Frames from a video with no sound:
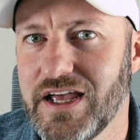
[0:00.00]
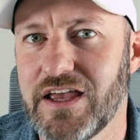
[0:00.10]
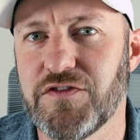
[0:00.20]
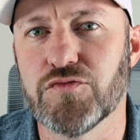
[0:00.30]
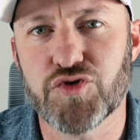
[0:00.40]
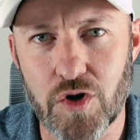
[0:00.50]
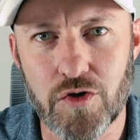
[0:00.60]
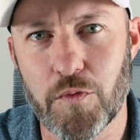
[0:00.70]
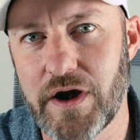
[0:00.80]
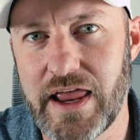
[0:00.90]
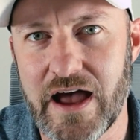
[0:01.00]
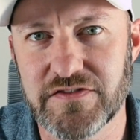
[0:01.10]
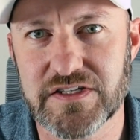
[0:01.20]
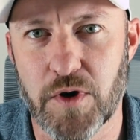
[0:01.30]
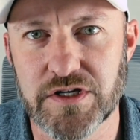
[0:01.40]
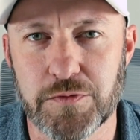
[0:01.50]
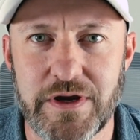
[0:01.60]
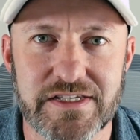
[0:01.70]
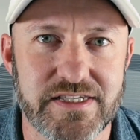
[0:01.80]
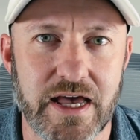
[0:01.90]
If you don't already have
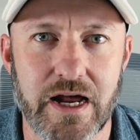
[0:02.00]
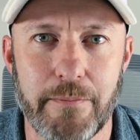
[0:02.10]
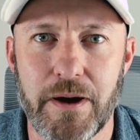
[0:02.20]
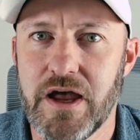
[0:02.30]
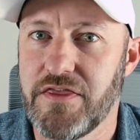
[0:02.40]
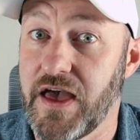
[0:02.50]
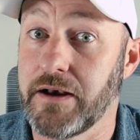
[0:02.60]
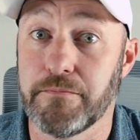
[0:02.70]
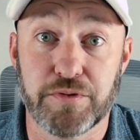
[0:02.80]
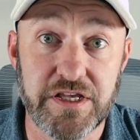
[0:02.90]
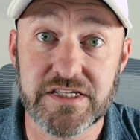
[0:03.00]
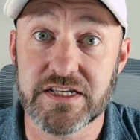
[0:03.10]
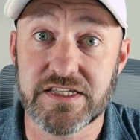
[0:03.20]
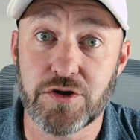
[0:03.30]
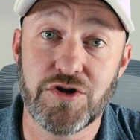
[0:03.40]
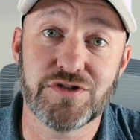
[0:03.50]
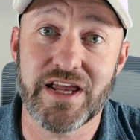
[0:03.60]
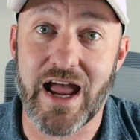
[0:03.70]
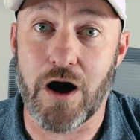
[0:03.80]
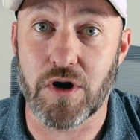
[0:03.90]
SmartSuite set up, then please consider
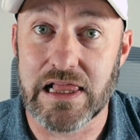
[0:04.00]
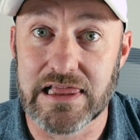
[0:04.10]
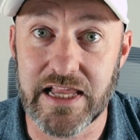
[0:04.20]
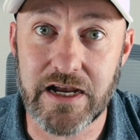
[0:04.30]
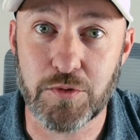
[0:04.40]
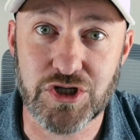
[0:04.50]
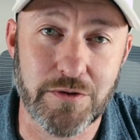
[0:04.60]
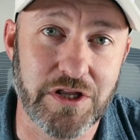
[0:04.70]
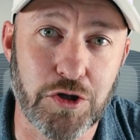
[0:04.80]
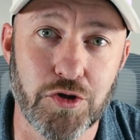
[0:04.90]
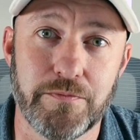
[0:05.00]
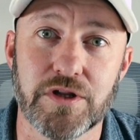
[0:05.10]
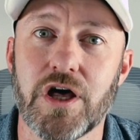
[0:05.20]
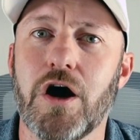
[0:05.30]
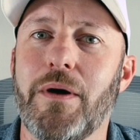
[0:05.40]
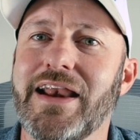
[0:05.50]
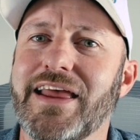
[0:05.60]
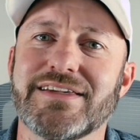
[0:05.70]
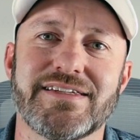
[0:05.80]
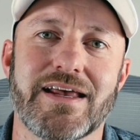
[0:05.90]
using our link, which I will include below, and
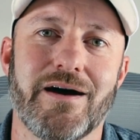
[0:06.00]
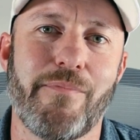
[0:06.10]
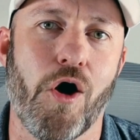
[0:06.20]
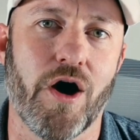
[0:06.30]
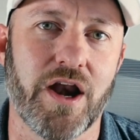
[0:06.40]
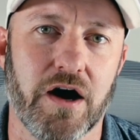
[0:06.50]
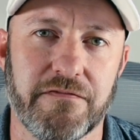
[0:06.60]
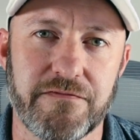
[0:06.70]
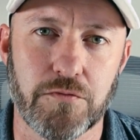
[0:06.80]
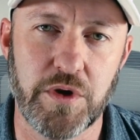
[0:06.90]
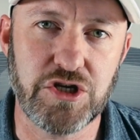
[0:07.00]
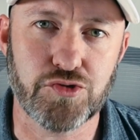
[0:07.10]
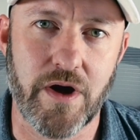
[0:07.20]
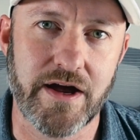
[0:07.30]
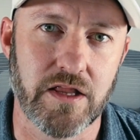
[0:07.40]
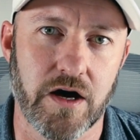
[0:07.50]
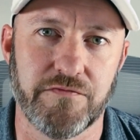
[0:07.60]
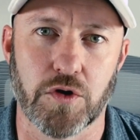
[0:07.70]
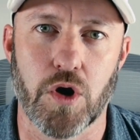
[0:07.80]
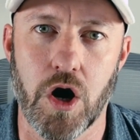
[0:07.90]
get set up on a free trial
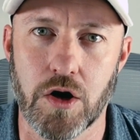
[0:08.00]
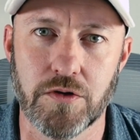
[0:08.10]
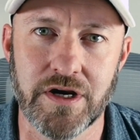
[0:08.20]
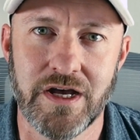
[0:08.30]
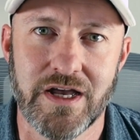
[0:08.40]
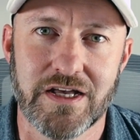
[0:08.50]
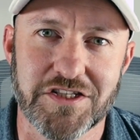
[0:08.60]
of your own.